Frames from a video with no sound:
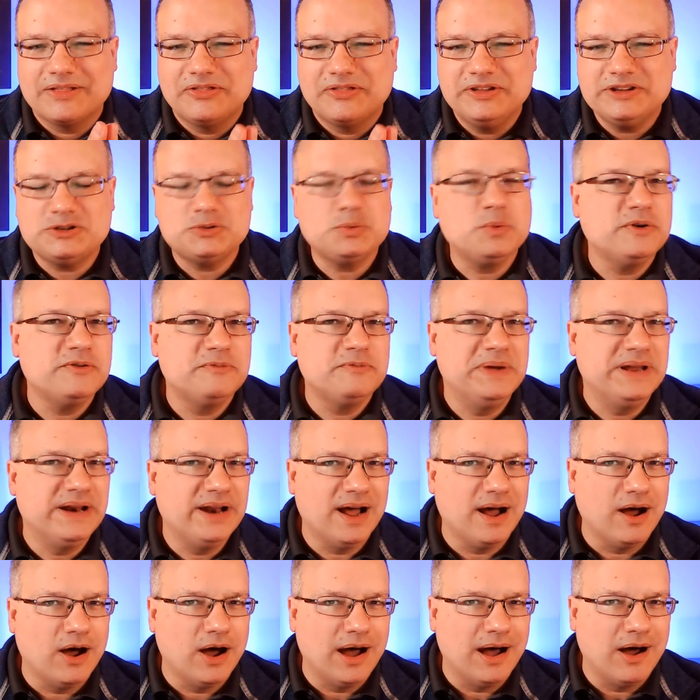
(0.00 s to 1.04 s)
this would have
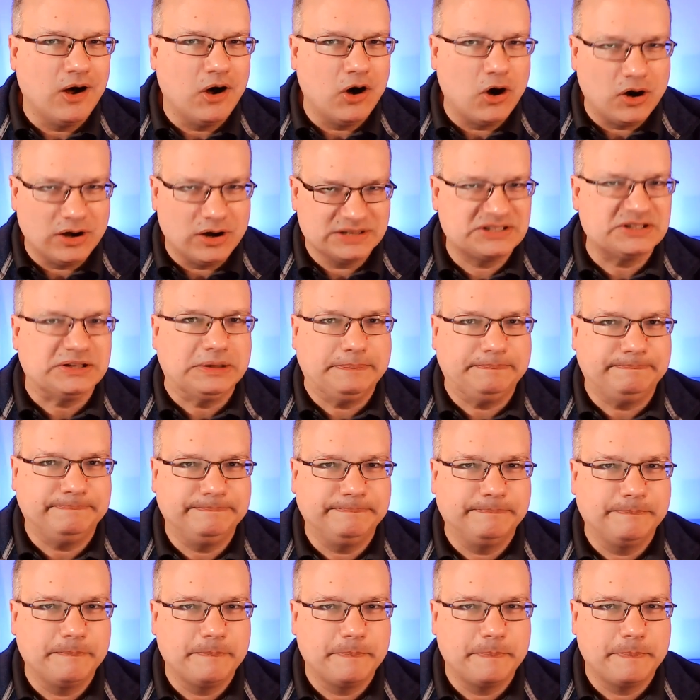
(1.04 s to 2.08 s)
been awesome.